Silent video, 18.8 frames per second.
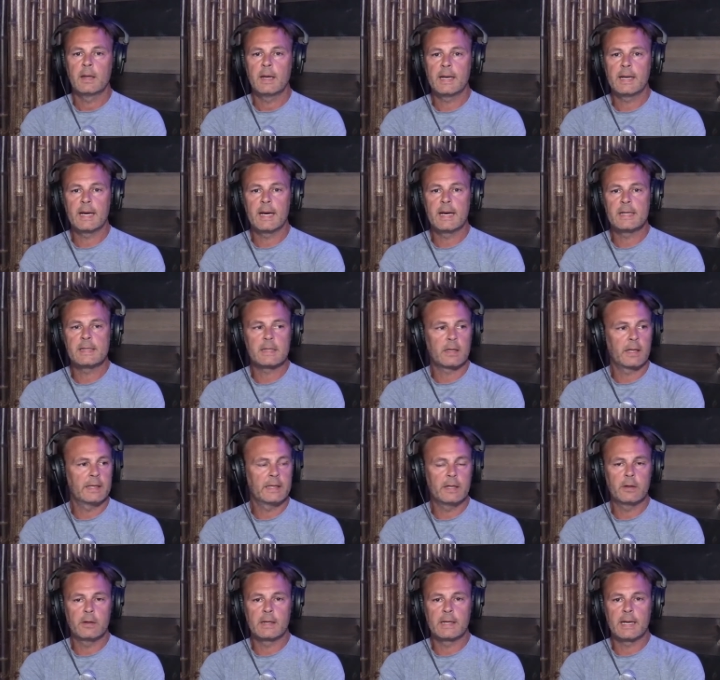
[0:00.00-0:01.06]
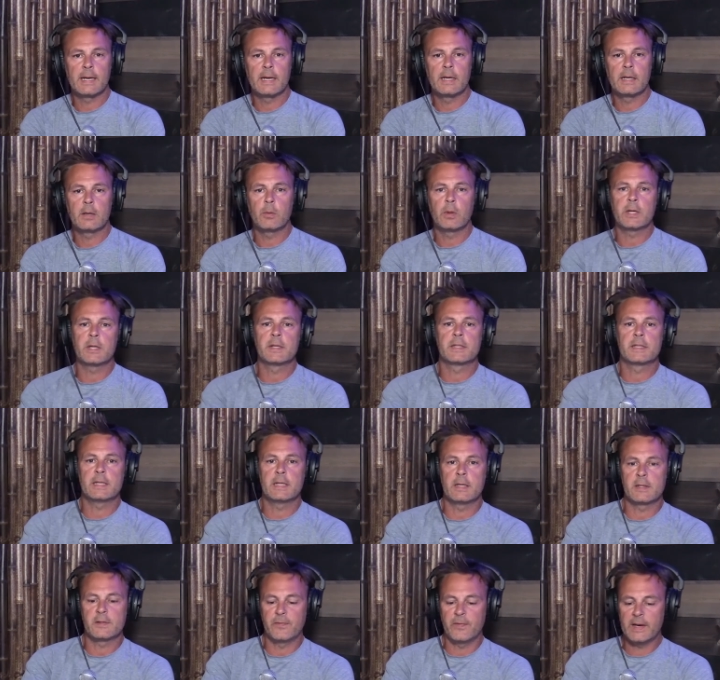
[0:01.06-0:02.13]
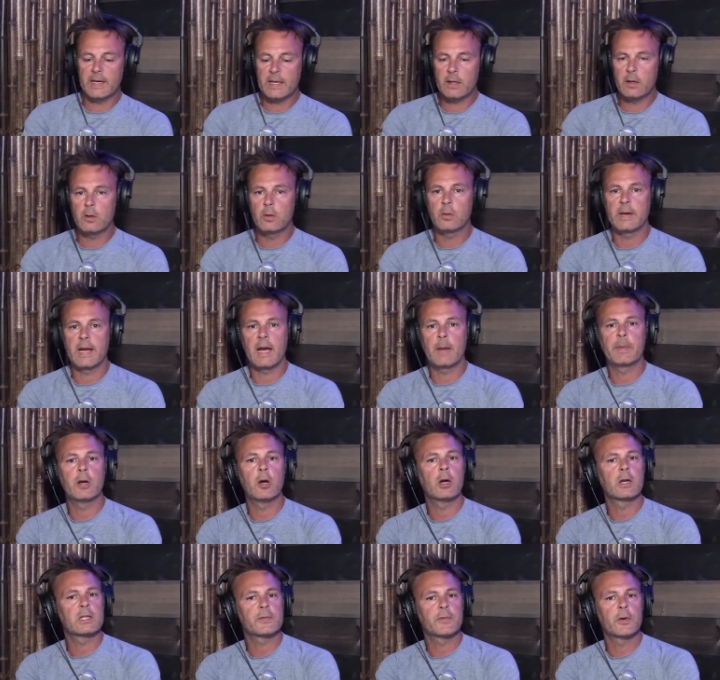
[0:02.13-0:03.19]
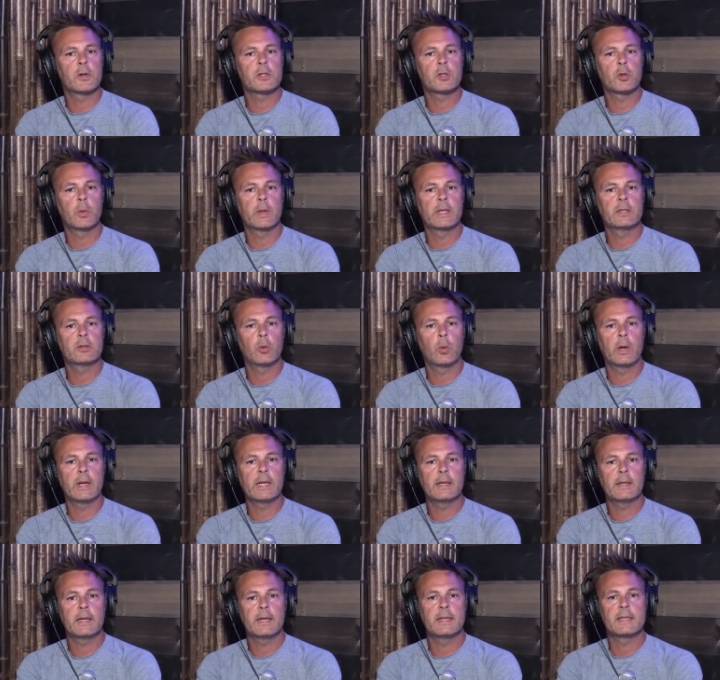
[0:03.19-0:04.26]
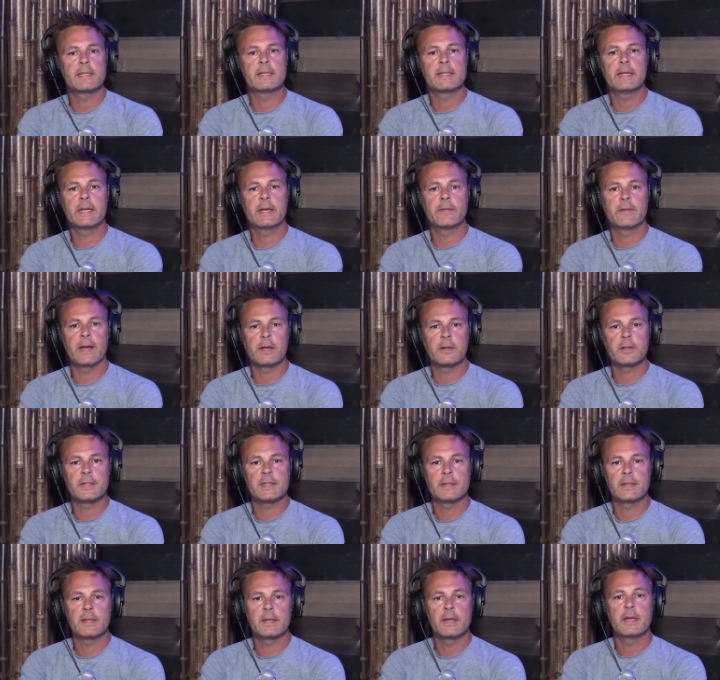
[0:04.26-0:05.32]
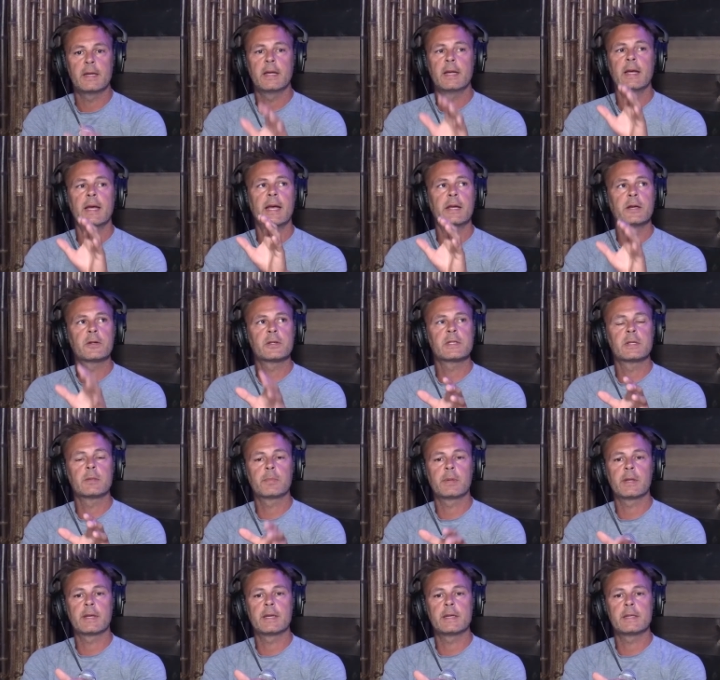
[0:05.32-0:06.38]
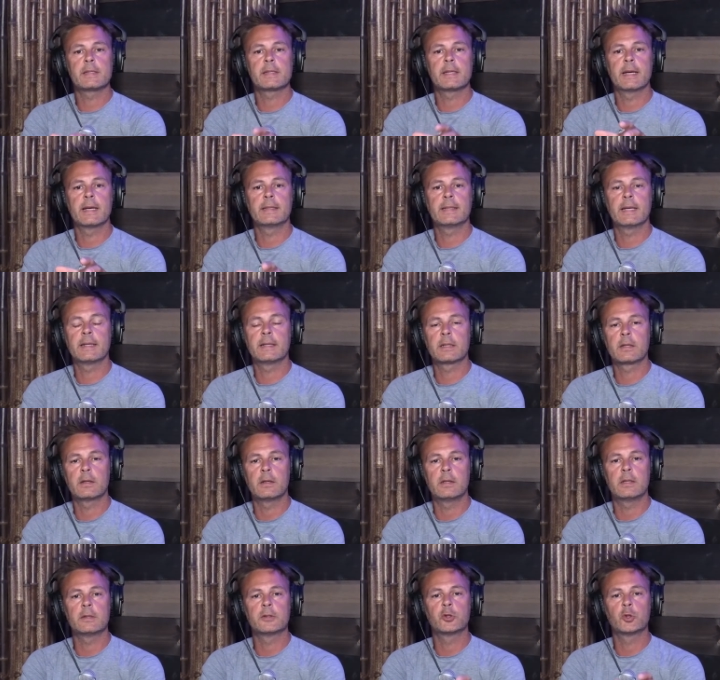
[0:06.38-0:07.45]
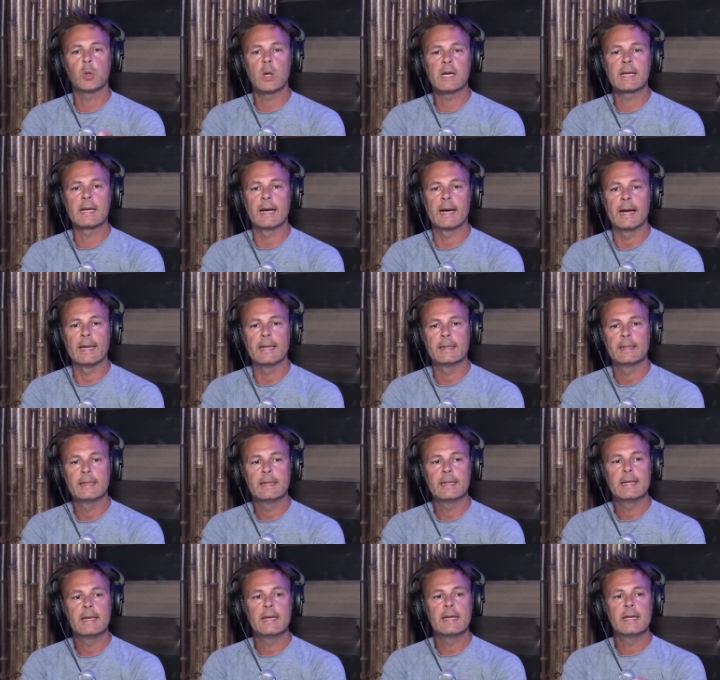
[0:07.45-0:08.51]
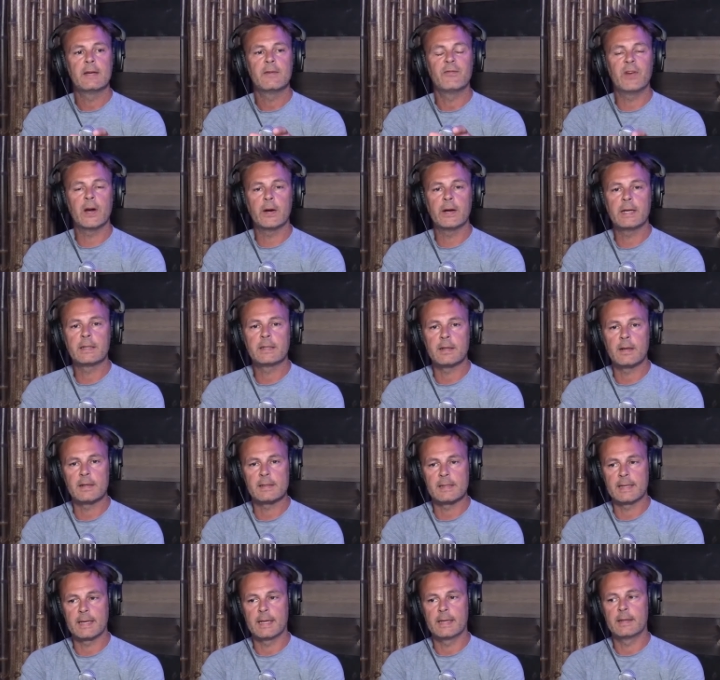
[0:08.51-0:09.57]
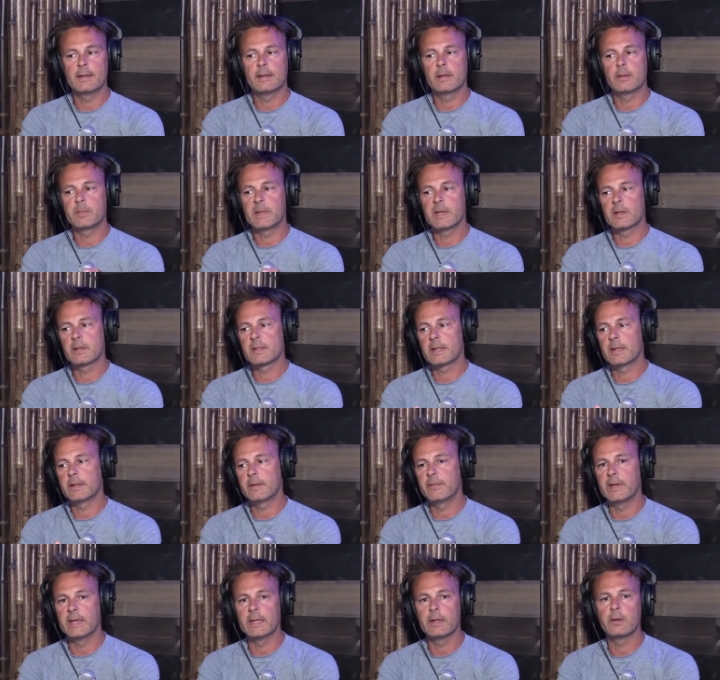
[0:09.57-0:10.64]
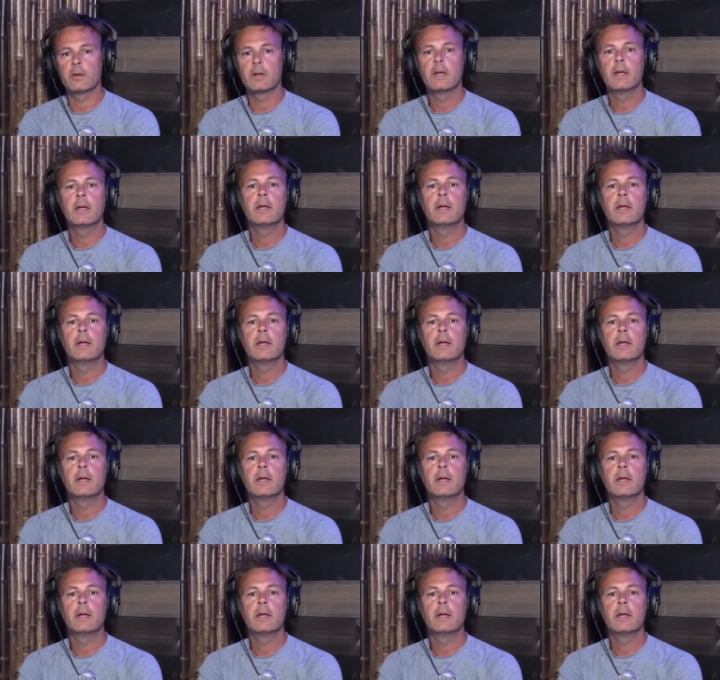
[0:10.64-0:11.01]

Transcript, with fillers: Hey guys, Clint here again. I want you to see this video. It happened August first, twenty twenty in the city of Henderson. Henderson Police, they attend a call, drunk guy. Very intoxicated, it appears on the video.